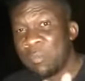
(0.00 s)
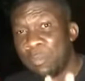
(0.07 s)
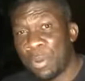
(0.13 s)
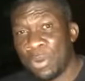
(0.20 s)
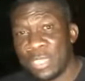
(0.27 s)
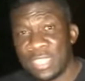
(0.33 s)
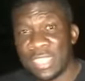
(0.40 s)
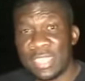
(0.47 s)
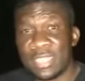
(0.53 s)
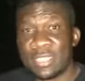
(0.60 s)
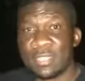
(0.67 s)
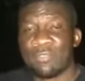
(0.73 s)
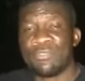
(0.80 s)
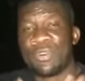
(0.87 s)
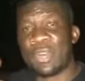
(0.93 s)
are
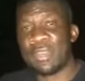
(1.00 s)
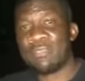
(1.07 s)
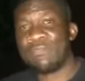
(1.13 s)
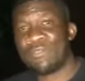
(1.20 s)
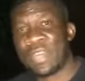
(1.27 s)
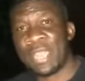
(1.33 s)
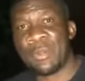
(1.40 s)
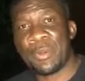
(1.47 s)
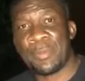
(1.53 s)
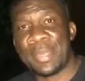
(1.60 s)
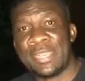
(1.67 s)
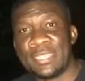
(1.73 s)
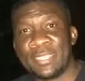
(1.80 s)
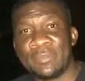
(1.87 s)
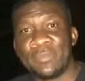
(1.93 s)
important for our
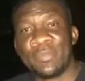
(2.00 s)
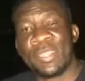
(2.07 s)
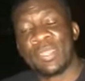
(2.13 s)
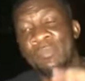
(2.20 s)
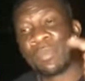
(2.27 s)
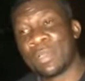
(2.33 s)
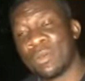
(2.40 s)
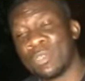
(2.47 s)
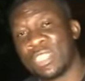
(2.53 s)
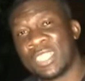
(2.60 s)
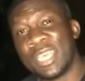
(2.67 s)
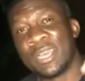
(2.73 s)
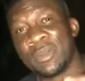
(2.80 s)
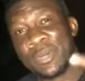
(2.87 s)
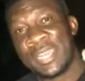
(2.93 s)
environment
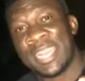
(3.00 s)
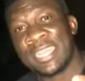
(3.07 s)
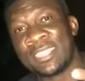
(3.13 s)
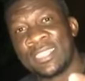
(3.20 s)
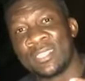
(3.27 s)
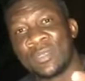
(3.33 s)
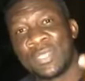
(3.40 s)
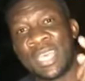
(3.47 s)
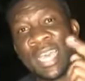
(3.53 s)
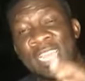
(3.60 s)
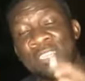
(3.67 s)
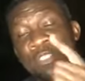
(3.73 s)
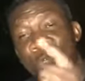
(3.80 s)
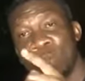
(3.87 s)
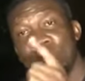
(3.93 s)
because they are connected to the
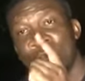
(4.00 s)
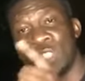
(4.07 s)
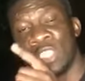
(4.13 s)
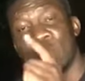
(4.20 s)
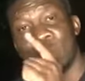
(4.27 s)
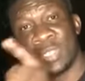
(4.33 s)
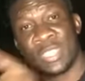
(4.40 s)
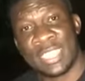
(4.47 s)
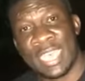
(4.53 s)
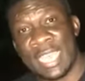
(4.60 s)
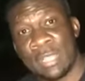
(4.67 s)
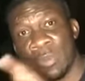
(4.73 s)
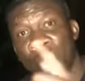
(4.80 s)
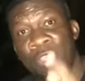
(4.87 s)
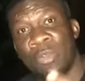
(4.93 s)
hydrological
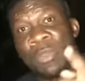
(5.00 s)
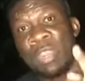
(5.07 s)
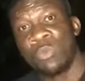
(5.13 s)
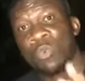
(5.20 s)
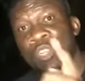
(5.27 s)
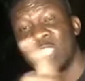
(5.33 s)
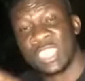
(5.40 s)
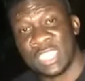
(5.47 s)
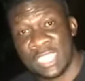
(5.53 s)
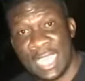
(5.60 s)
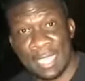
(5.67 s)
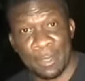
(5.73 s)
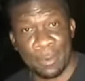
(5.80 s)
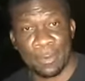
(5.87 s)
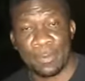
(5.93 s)
cycle, the rainwater
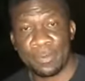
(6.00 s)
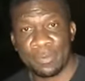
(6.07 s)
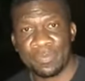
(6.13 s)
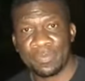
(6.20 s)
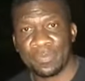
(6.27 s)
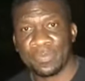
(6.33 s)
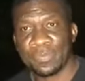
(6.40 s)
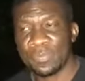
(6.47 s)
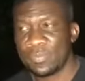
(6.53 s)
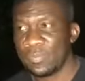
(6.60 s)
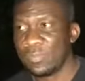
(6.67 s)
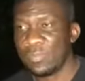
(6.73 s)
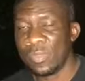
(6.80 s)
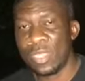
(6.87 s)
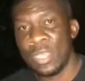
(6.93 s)
cycle.
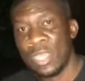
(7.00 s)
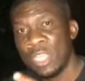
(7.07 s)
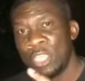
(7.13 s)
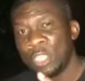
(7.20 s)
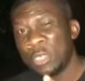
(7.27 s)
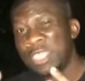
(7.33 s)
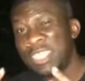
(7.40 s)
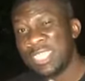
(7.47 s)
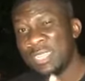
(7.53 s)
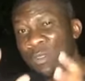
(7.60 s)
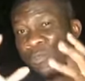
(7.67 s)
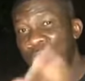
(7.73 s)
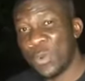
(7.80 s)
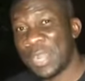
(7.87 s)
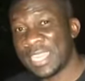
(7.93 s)
So instead
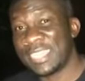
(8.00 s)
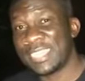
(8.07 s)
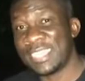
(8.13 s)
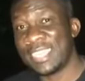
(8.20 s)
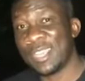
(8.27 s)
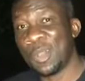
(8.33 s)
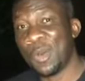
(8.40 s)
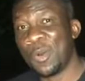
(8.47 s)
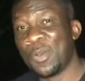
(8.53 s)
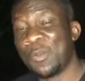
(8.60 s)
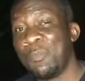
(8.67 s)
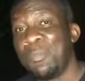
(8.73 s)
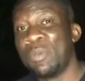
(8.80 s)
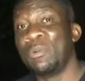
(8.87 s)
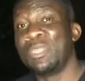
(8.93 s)
of focusing
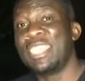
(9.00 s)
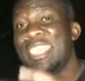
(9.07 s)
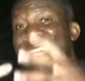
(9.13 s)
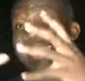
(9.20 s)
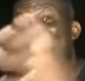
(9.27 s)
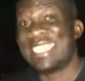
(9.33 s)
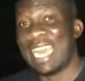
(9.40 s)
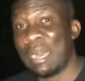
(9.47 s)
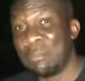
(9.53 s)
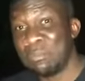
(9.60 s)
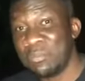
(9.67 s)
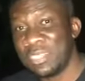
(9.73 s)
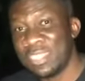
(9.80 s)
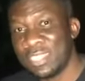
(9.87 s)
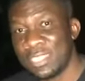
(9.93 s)
on building
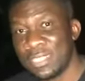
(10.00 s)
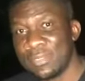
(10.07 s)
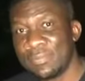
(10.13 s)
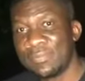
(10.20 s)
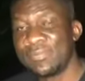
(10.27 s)
dams,